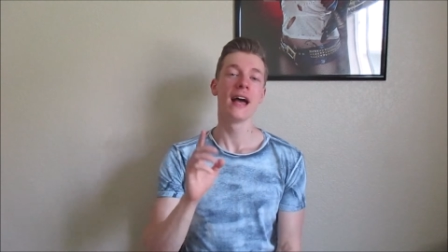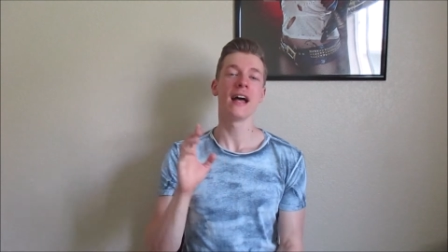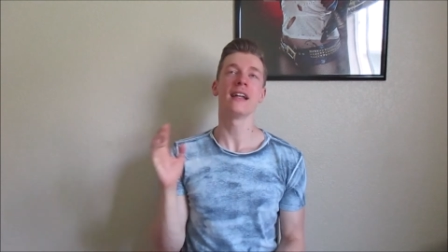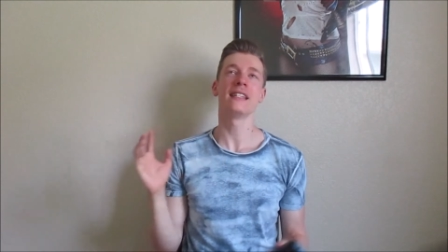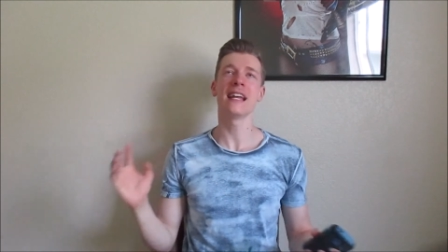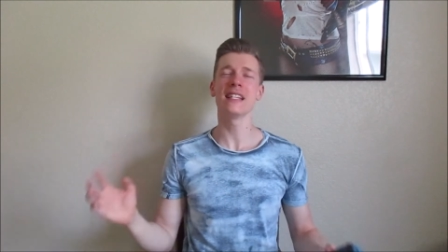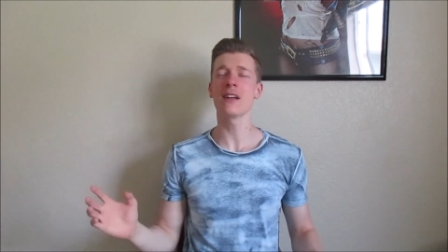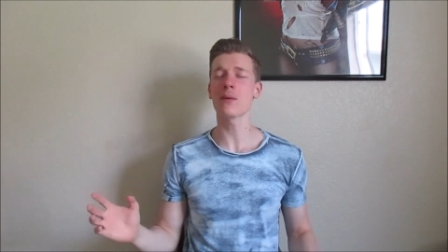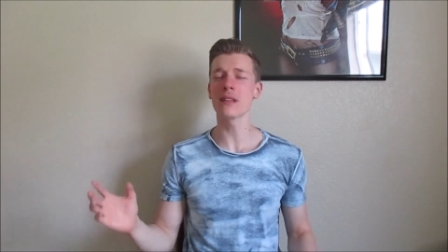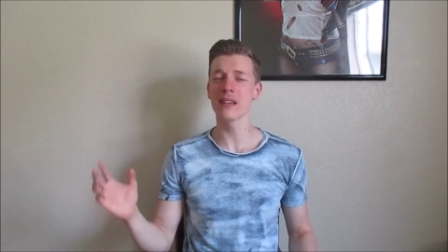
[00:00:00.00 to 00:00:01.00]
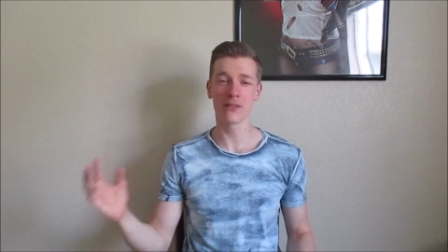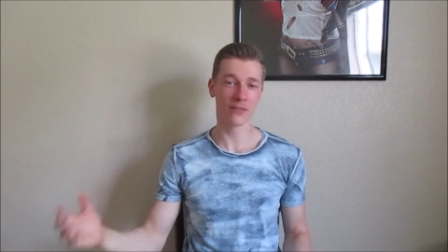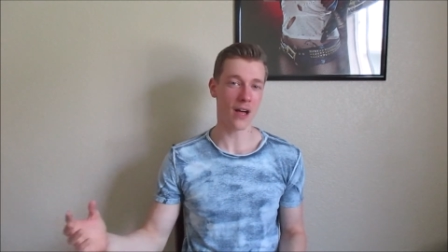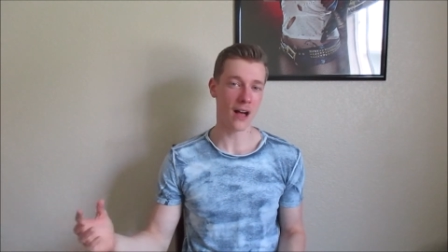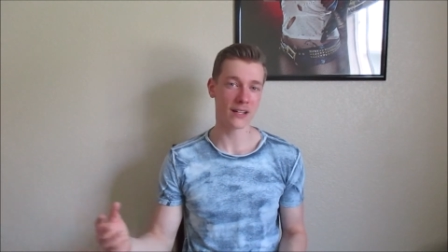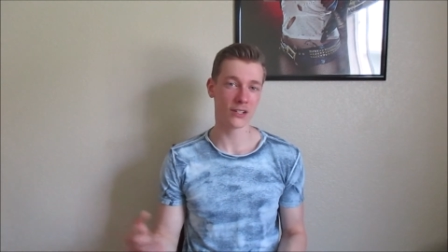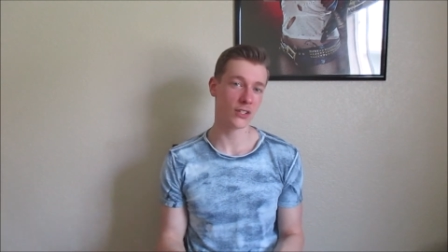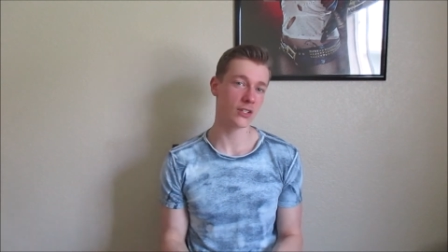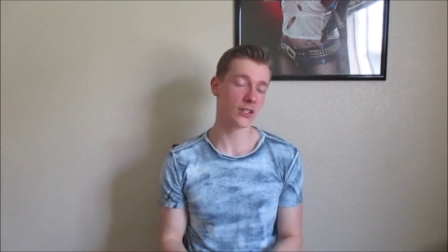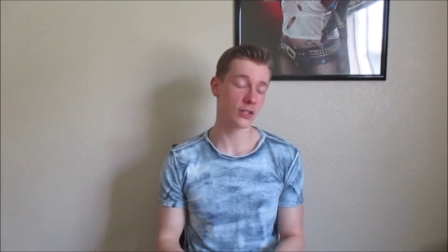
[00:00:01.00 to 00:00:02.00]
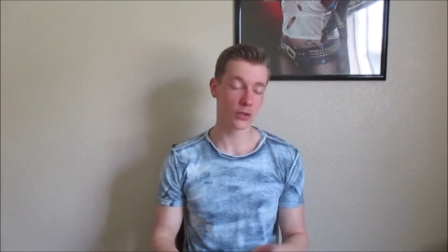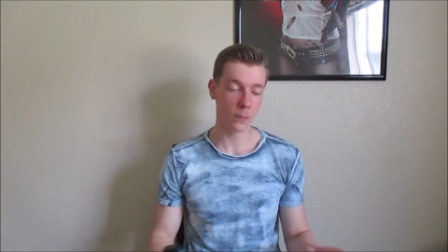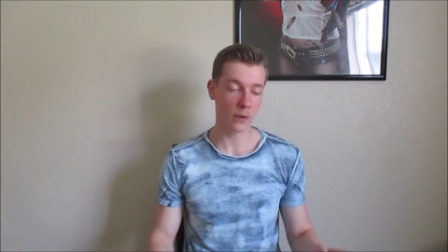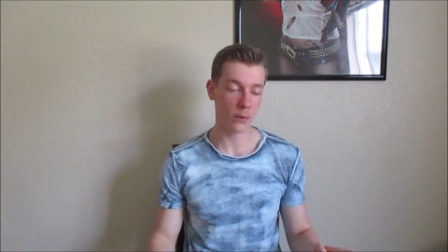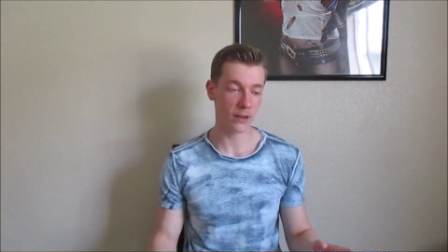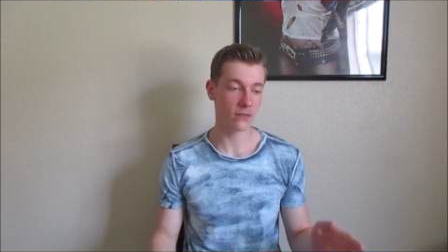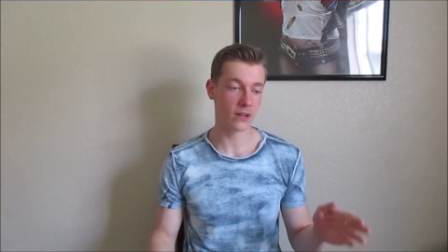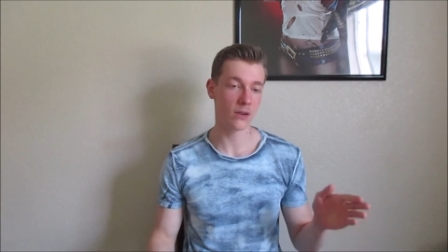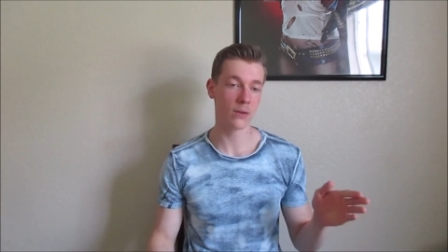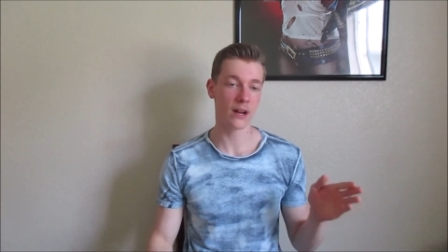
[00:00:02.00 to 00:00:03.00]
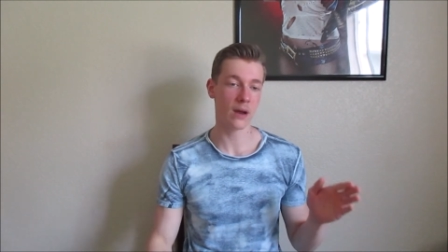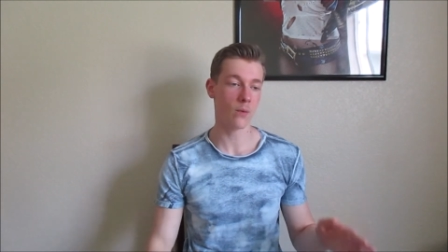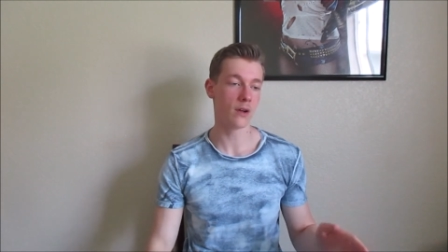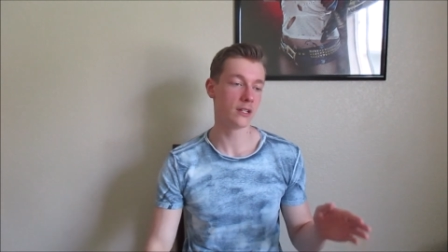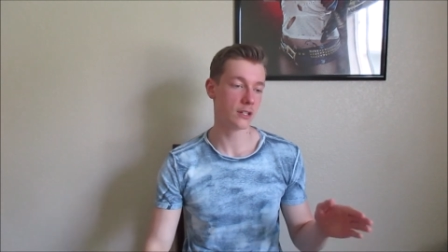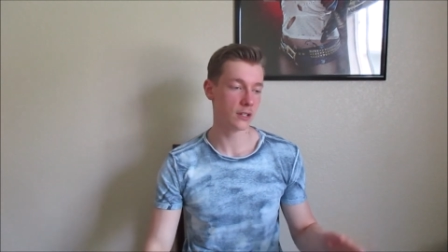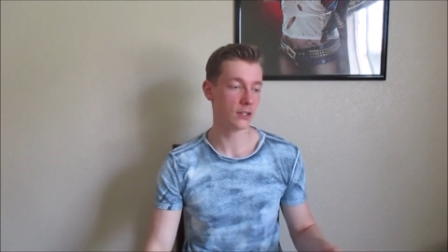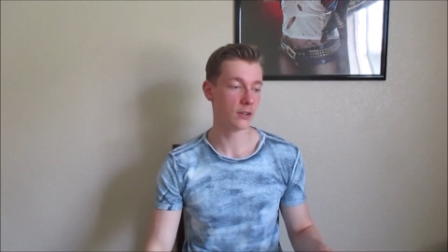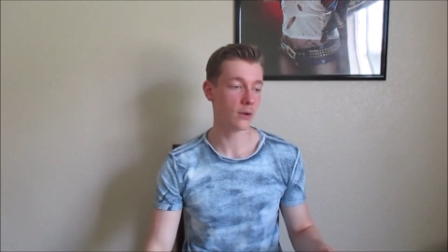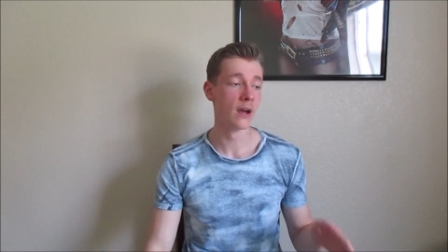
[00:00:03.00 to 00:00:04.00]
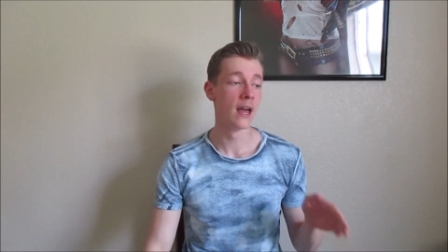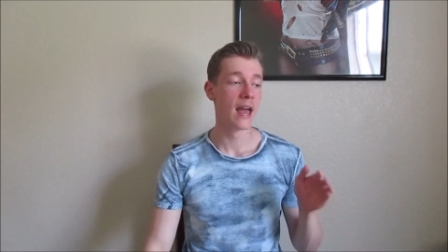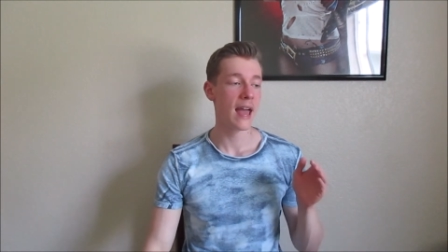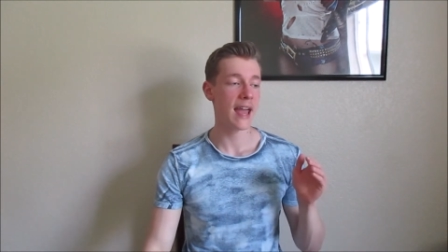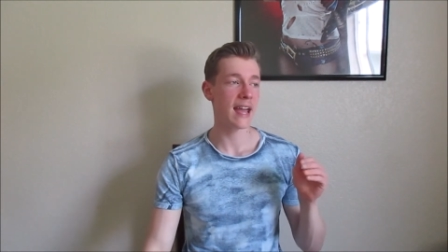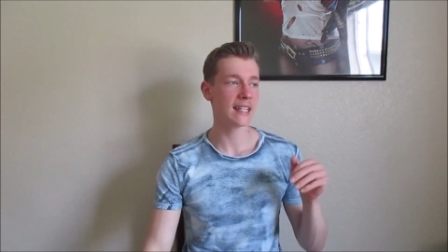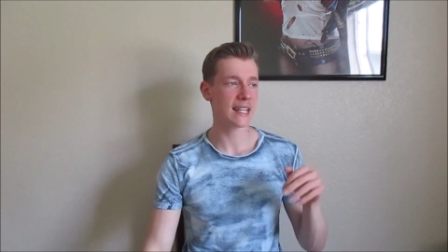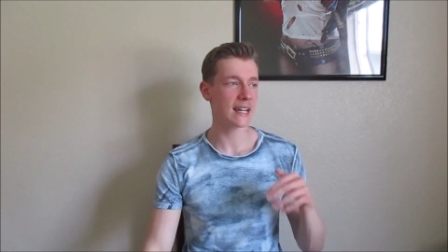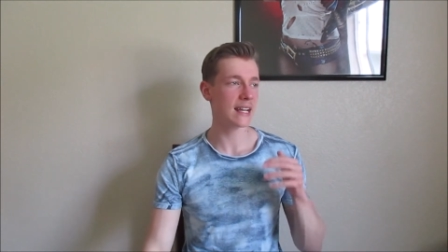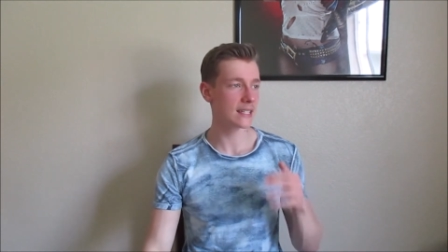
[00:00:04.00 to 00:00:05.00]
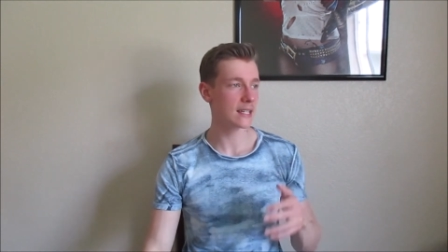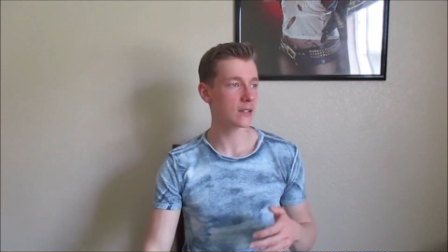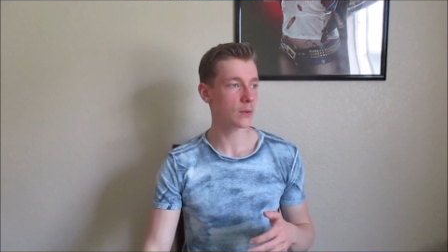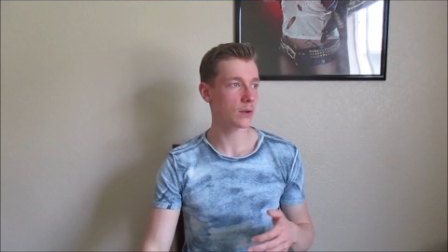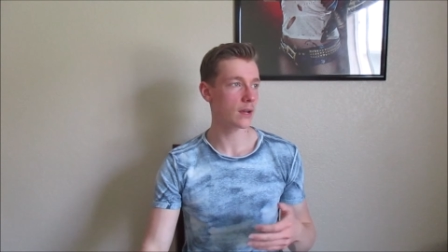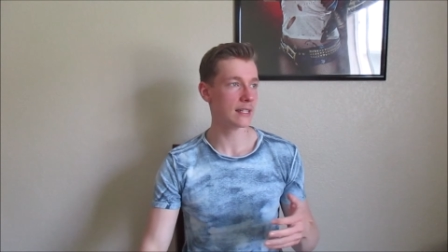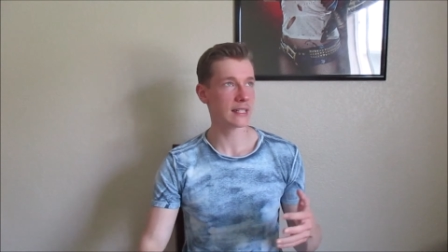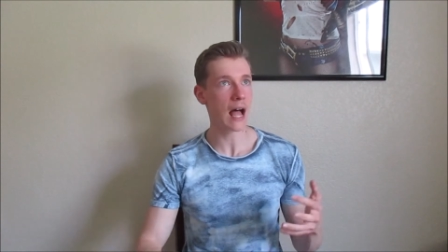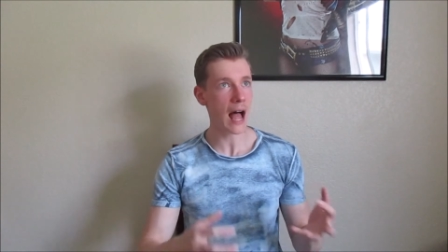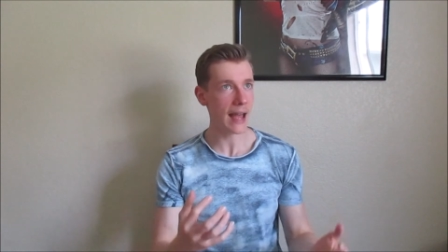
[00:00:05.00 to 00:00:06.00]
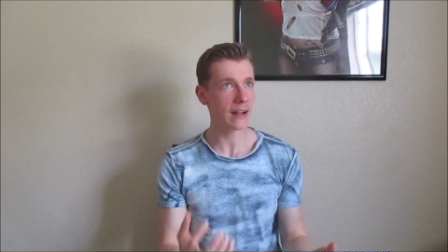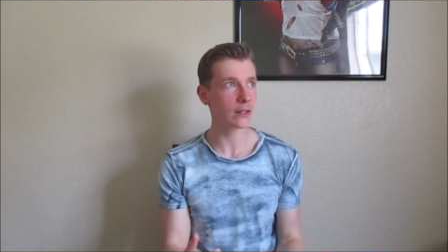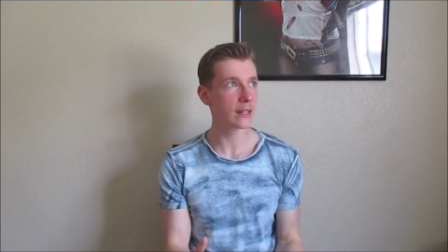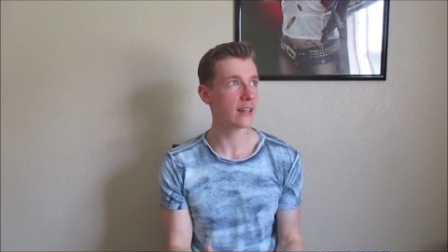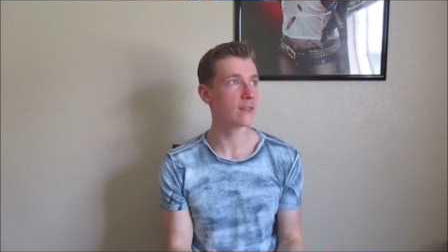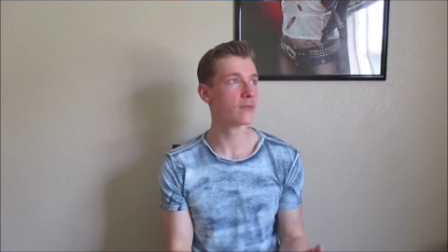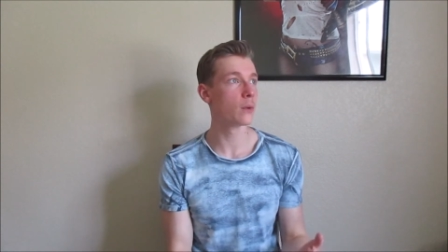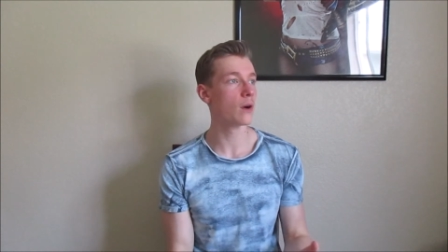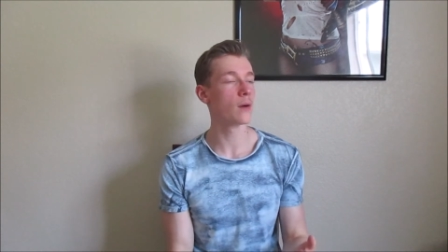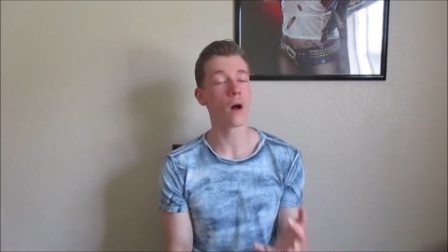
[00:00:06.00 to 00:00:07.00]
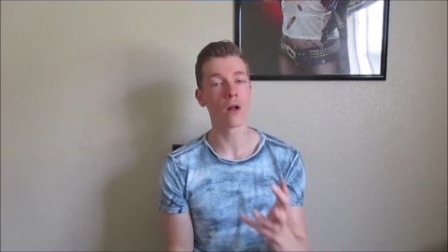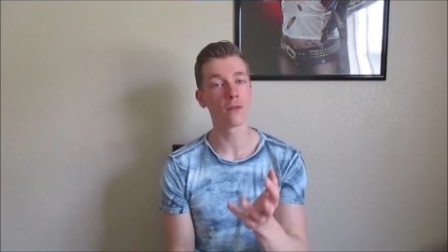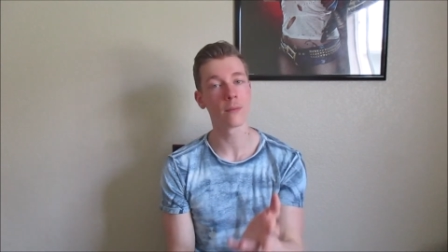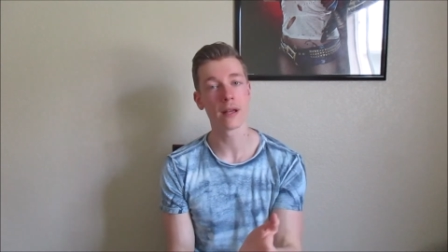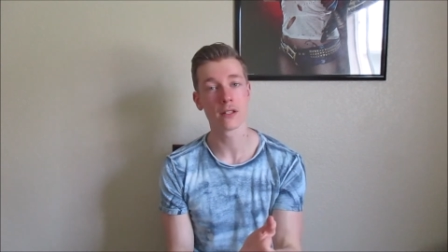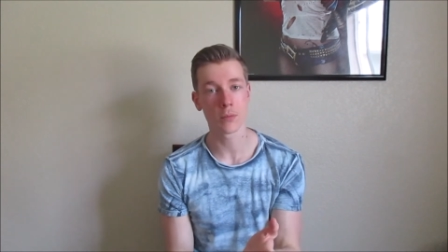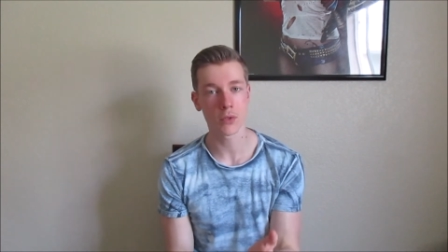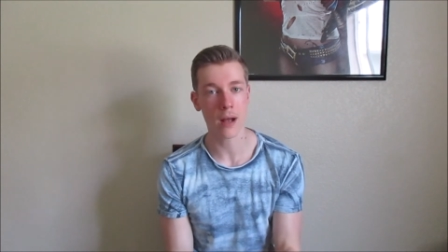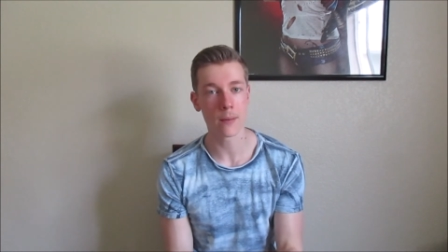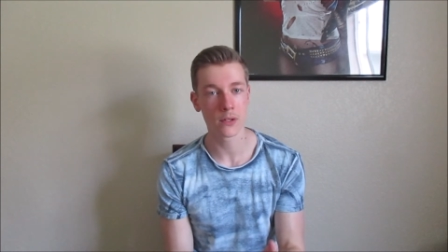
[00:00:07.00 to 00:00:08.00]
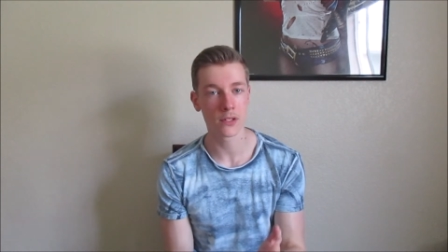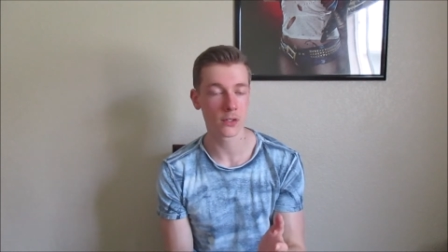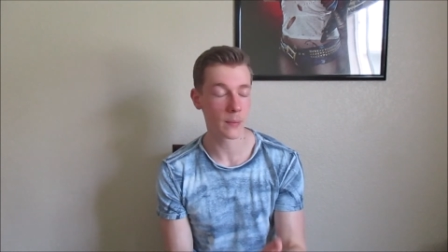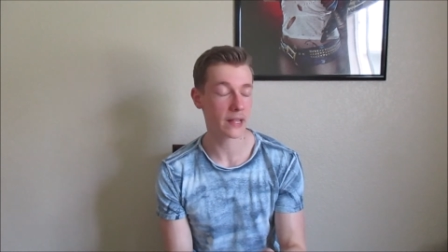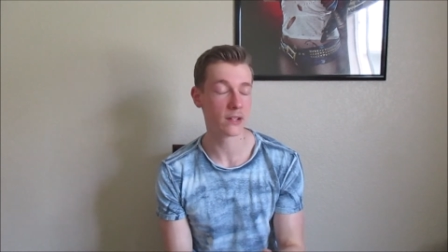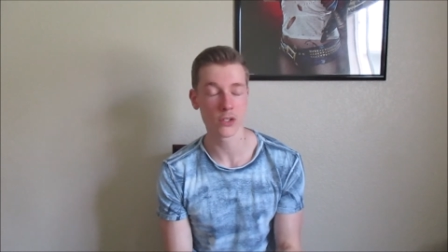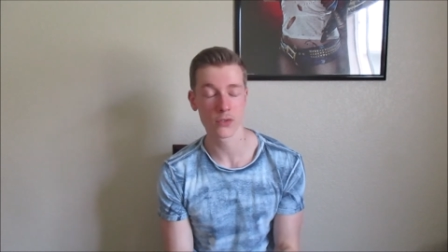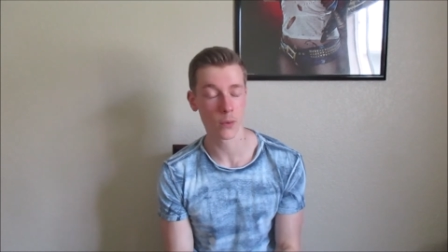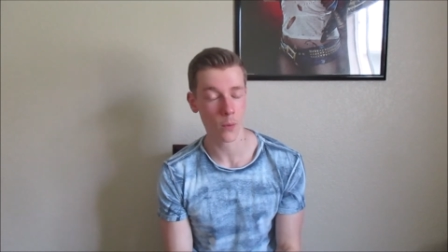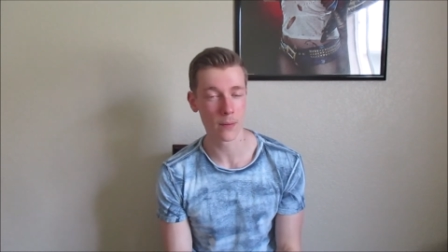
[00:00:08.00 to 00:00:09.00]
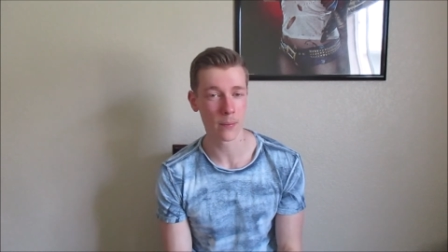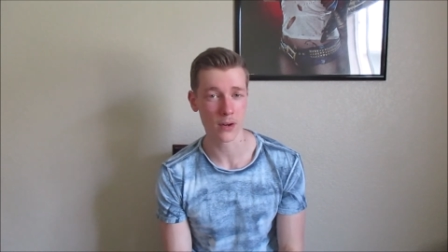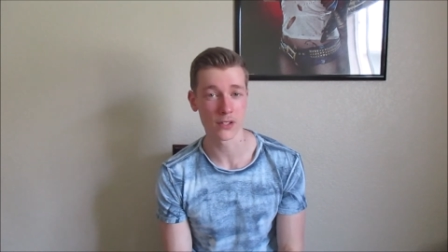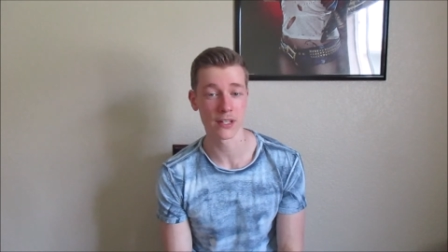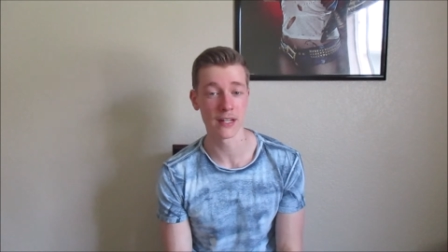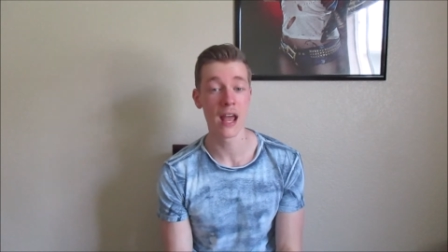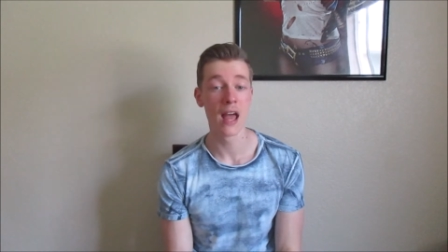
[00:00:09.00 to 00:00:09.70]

Uh, today's not really a vlog, it's just a super quick video that I wanted to do and it isn't entirely for all of my subscribers, it's mainly just for one person,